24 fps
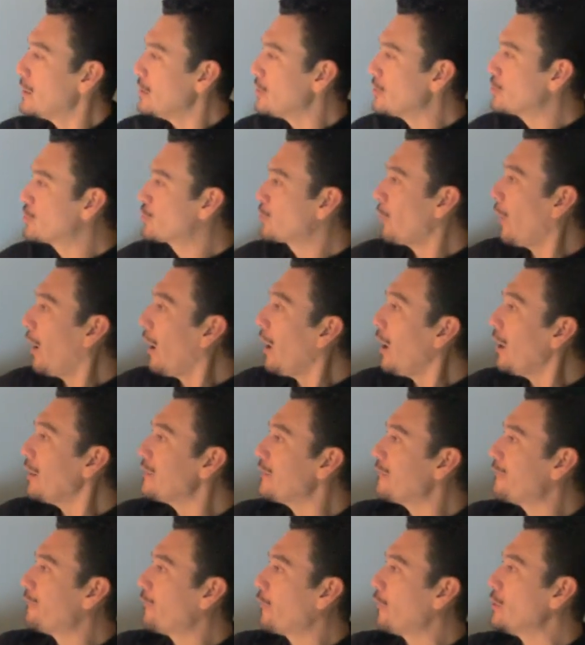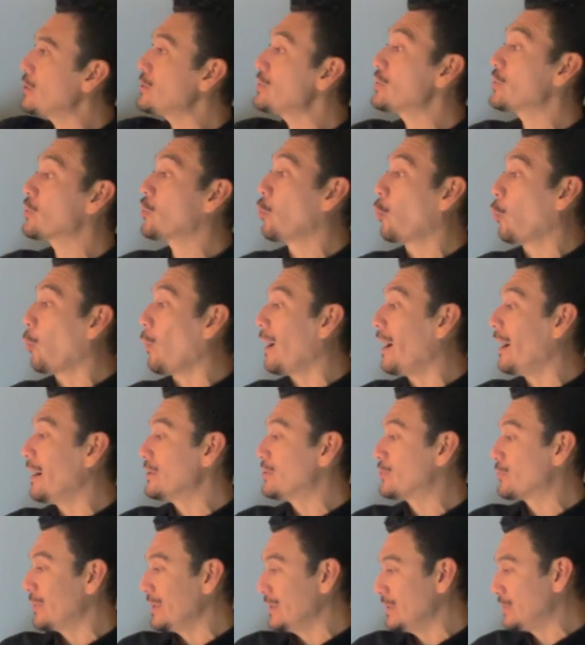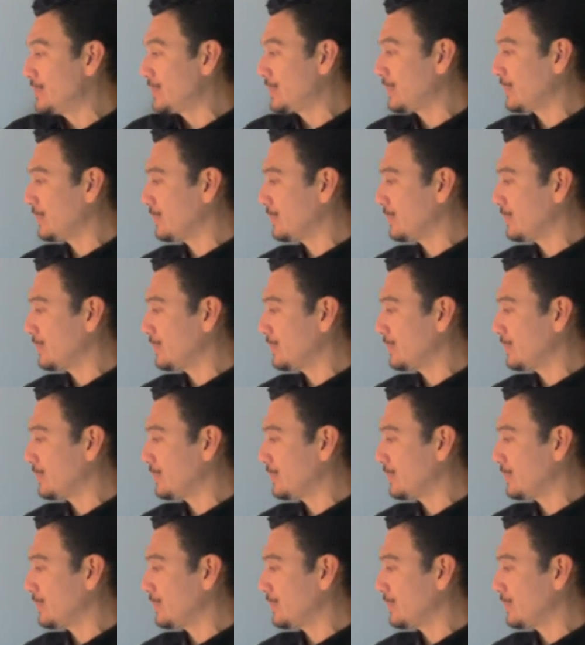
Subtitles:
Draw the first quadrant.